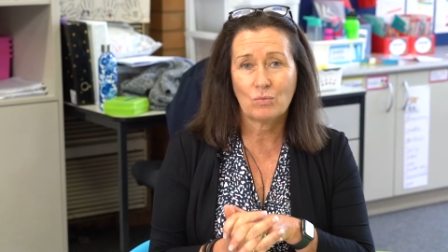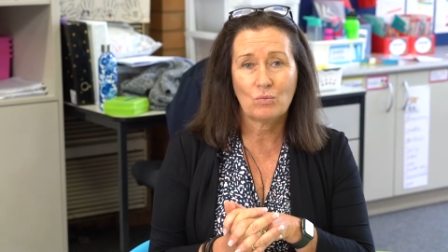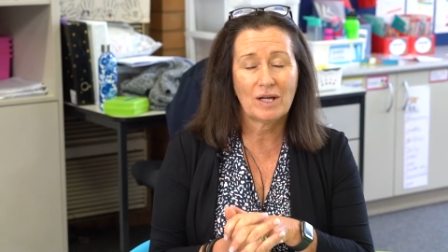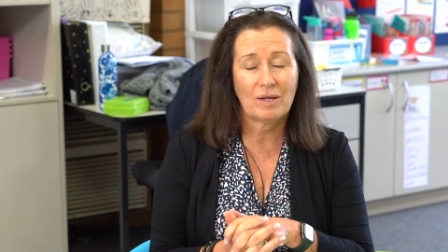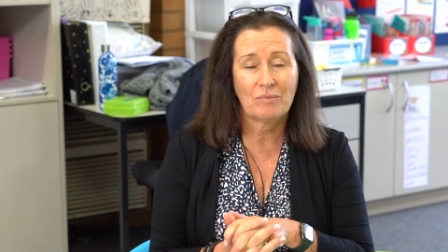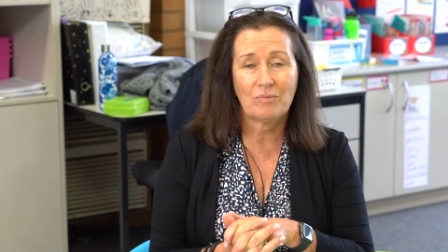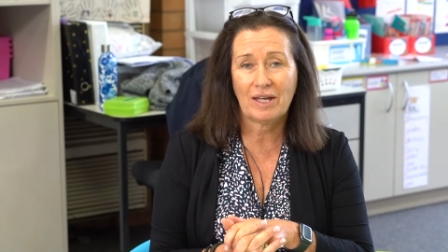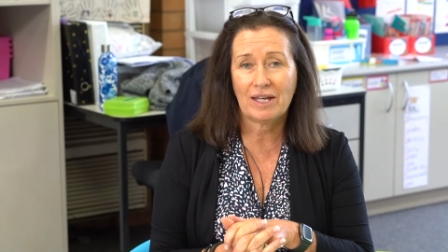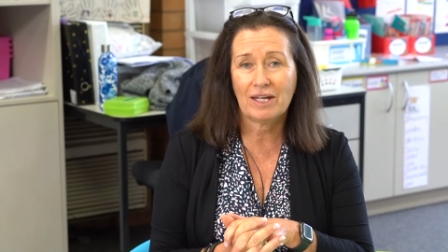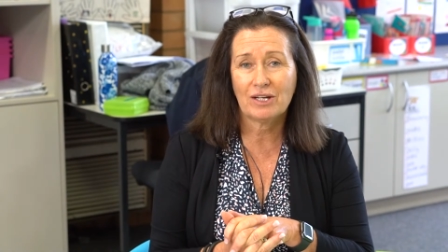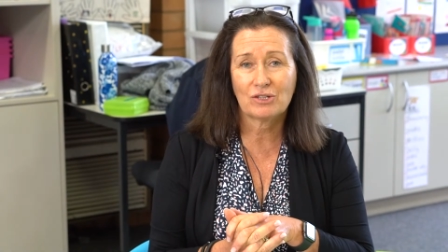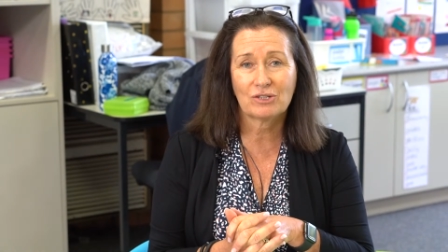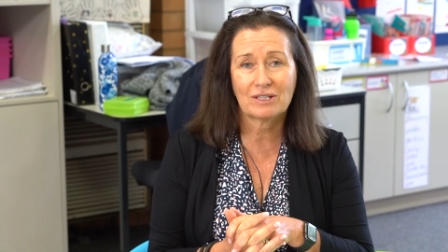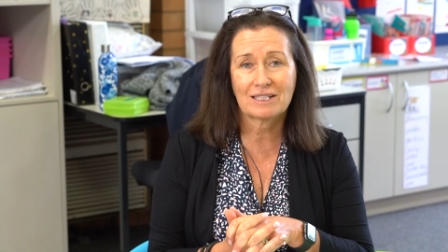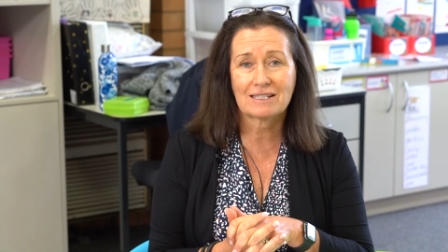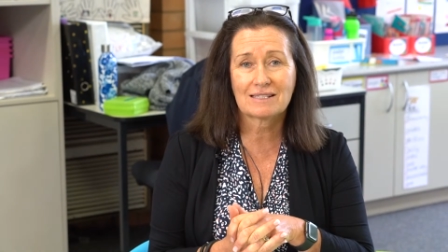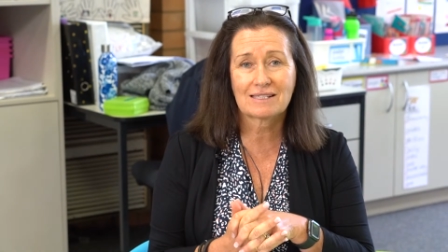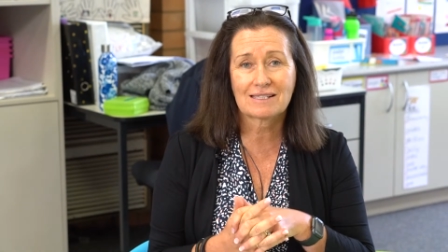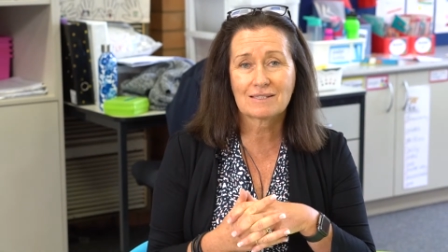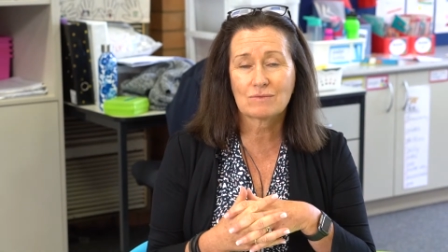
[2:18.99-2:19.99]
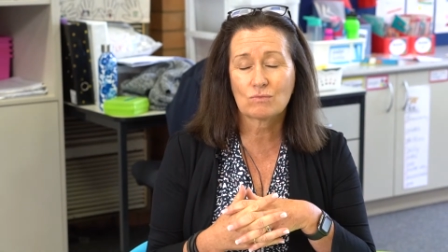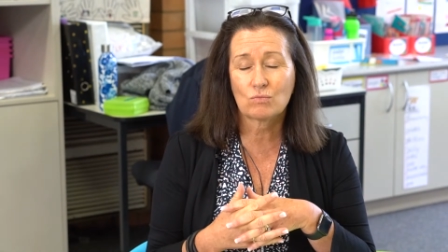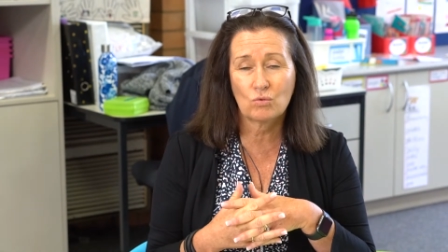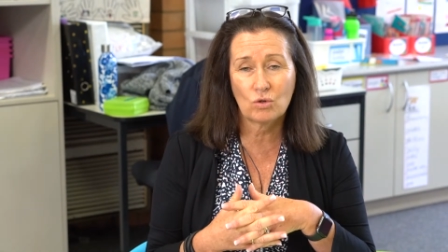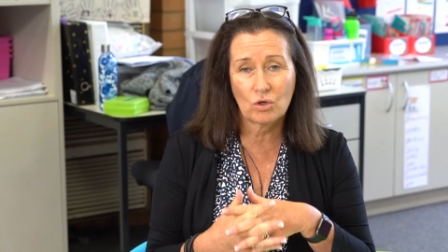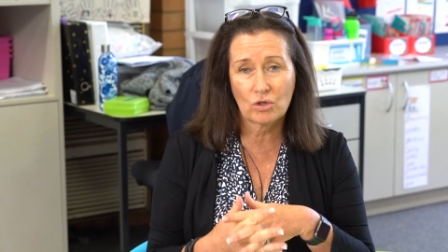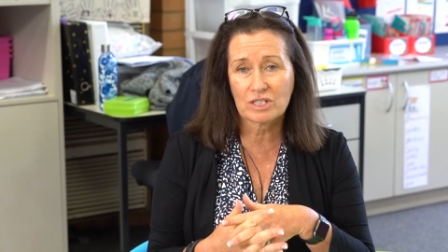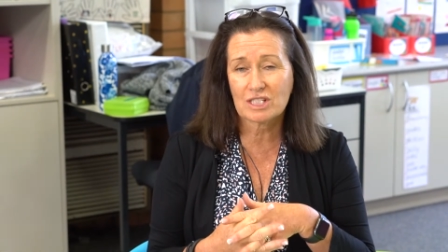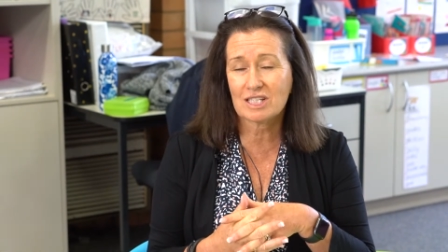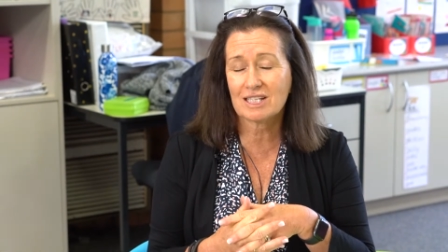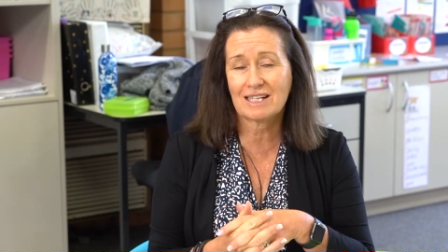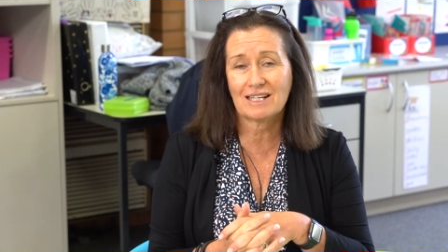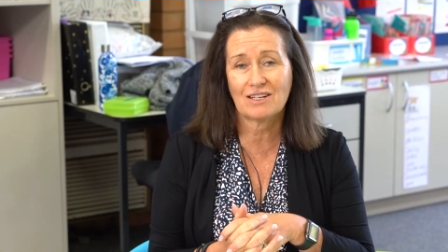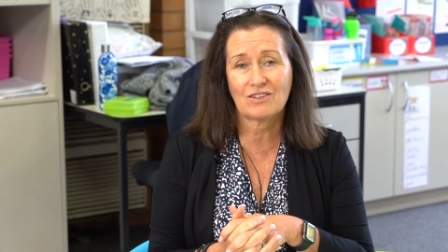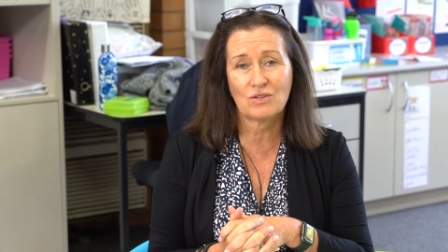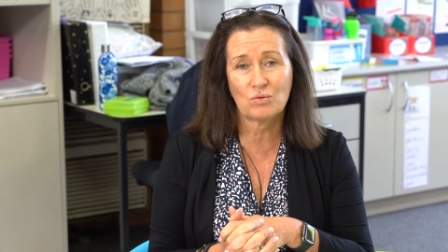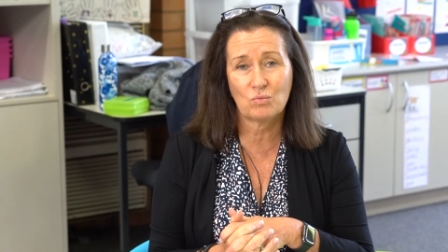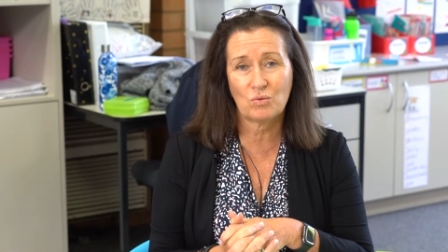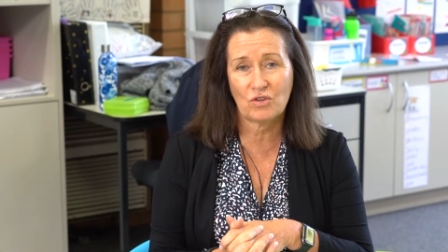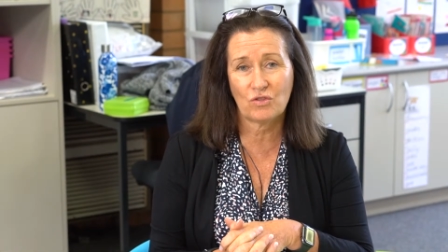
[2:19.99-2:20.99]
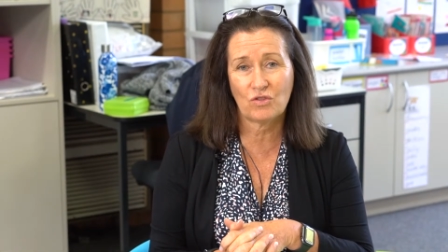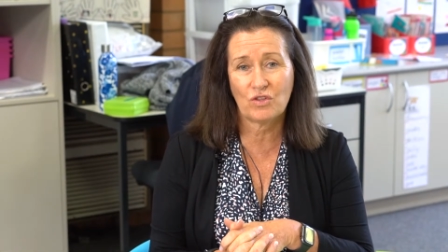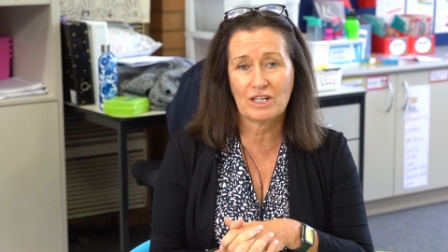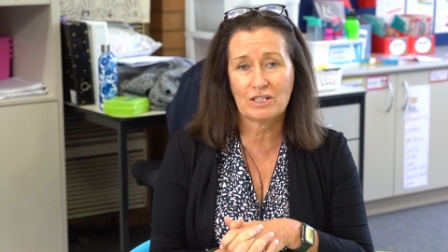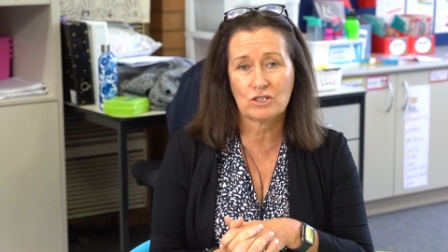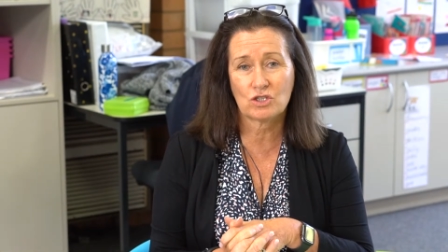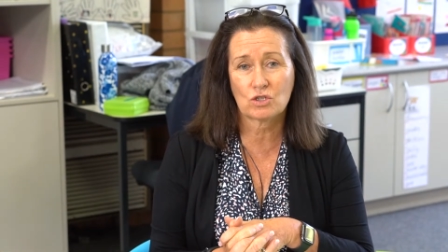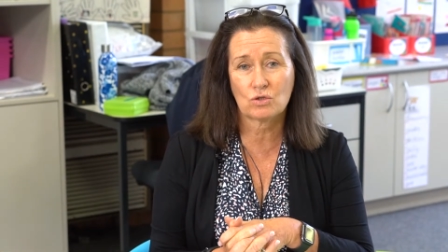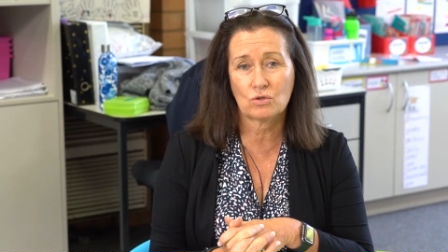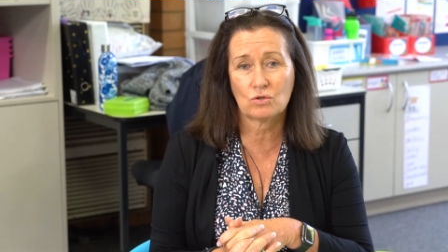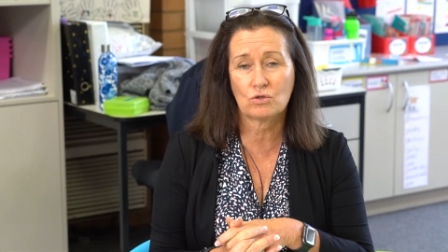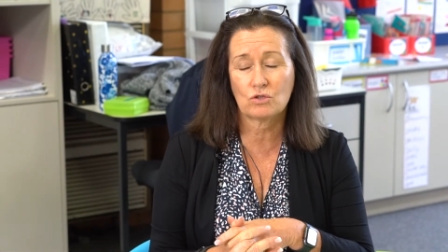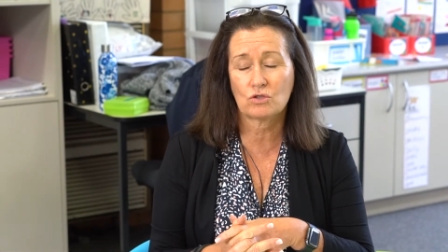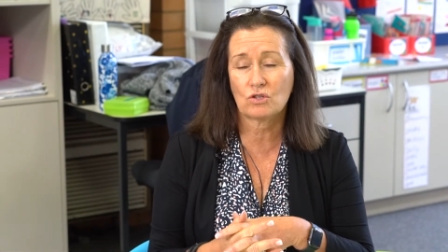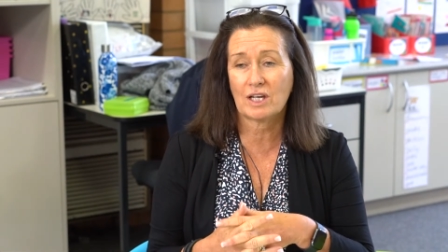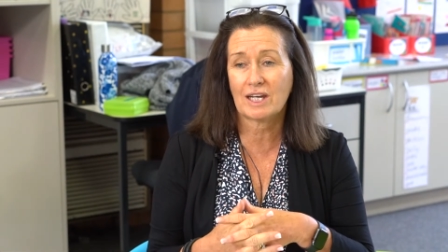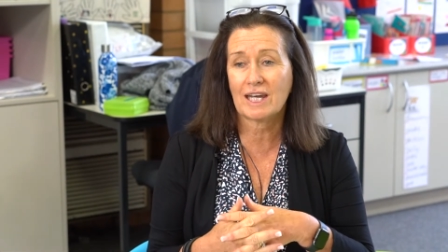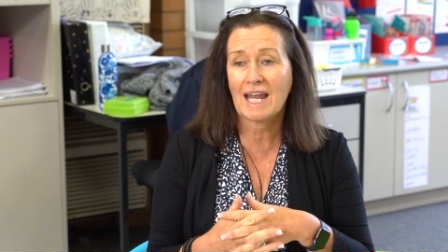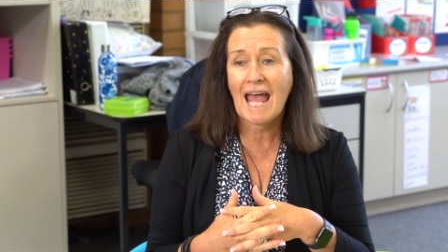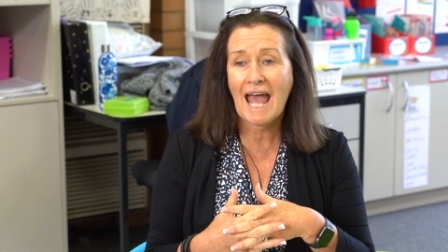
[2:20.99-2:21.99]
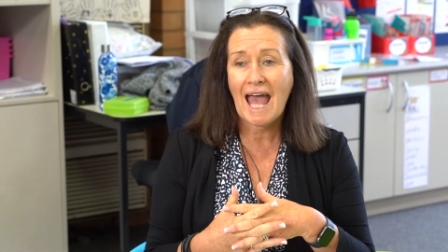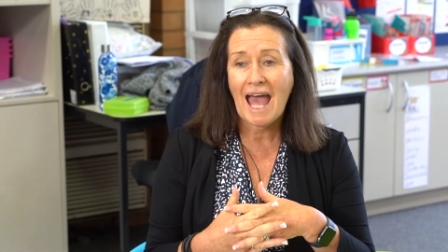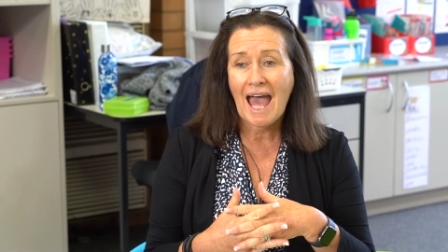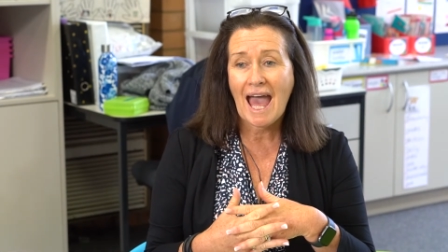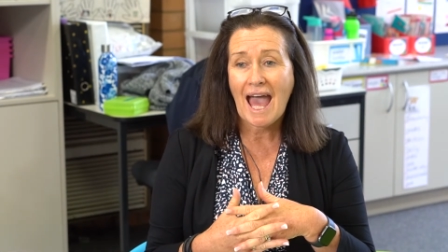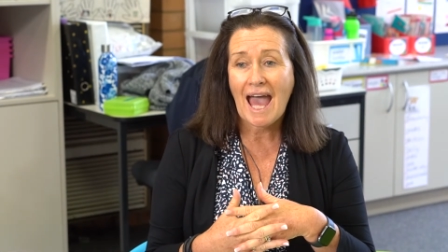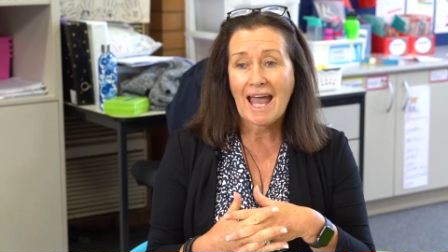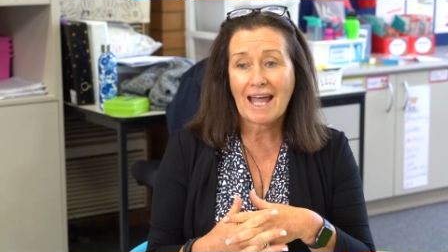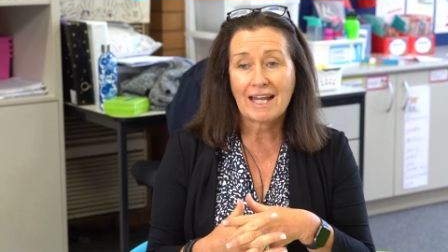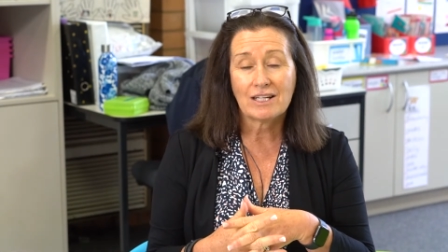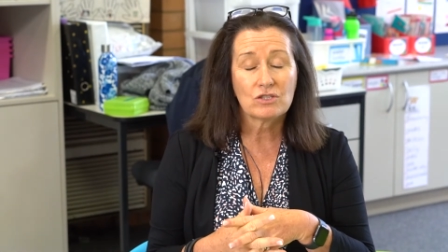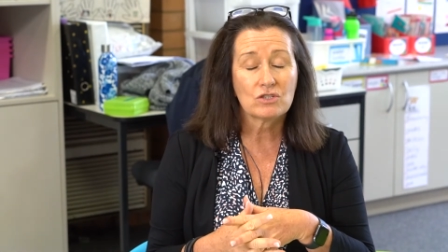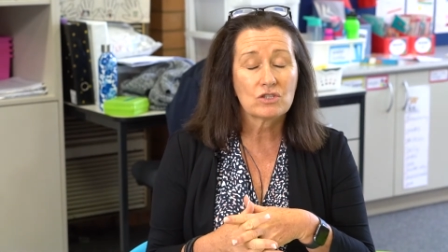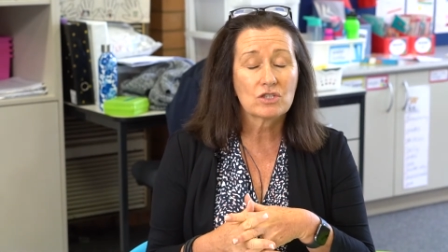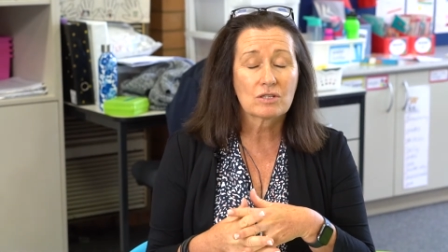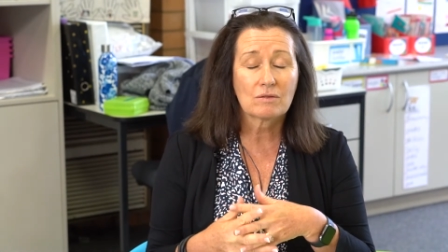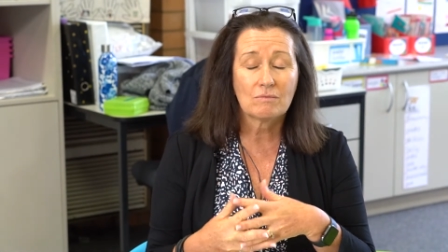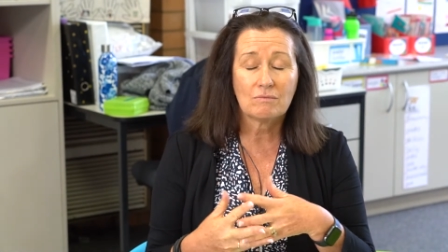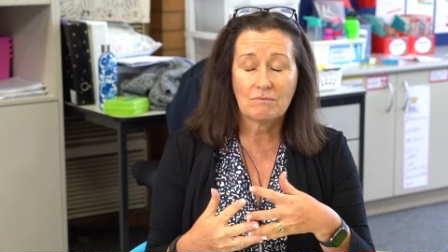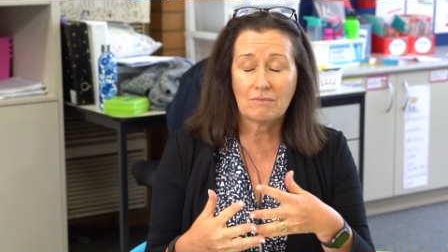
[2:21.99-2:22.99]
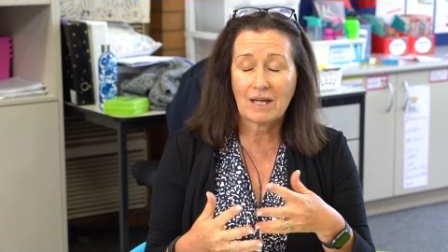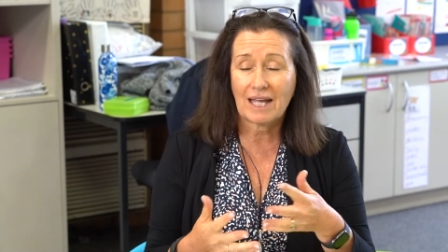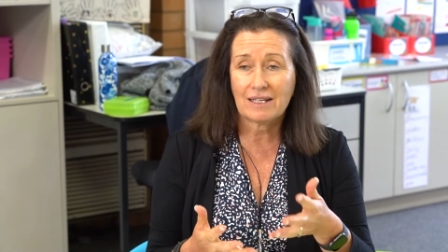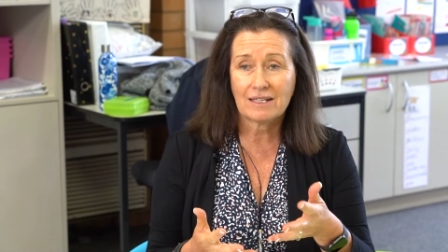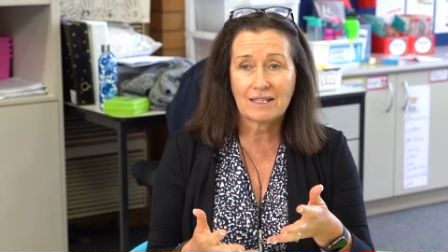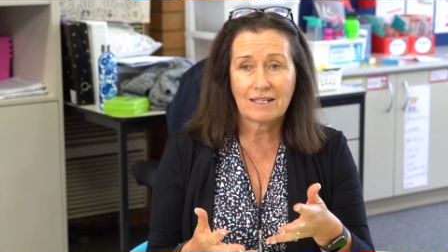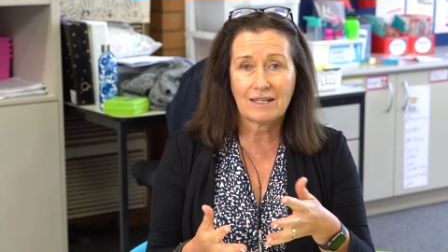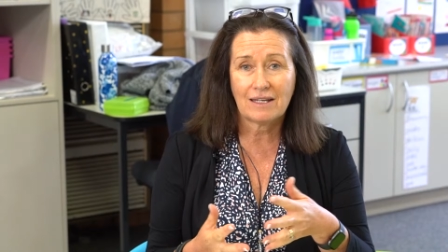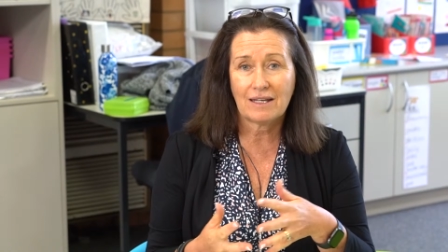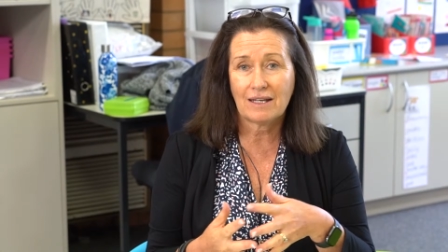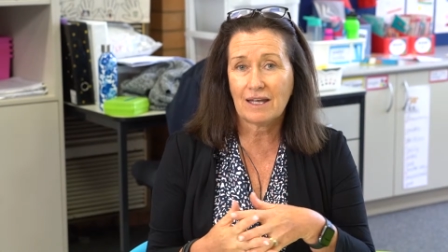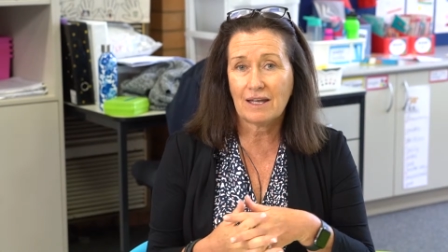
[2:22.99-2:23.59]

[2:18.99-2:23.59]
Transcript: where parents work together with their children and make